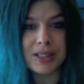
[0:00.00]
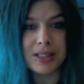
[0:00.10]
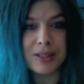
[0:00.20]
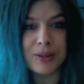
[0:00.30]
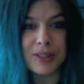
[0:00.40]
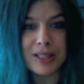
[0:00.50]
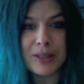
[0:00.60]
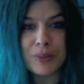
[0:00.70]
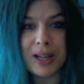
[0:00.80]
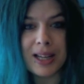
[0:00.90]
This
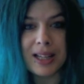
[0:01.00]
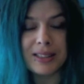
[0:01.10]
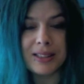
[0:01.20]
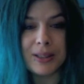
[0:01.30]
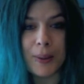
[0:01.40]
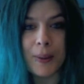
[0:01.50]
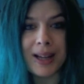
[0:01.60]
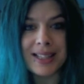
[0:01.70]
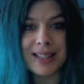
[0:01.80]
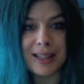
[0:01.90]
is why, you know,
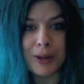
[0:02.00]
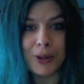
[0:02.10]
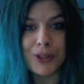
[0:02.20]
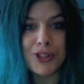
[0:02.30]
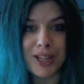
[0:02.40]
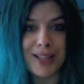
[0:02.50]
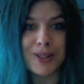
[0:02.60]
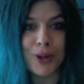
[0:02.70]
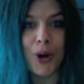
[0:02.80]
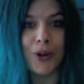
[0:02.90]
I say they're not
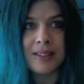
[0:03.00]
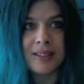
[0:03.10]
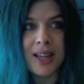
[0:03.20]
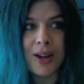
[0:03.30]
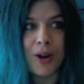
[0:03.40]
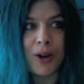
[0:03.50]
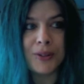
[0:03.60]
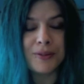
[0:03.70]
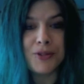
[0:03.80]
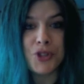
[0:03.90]
just horror. They are
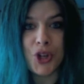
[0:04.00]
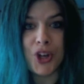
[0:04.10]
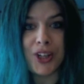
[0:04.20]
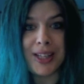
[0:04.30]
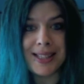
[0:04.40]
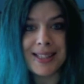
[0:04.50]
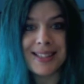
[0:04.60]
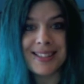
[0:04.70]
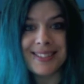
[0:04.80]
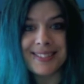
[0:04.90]
journeys,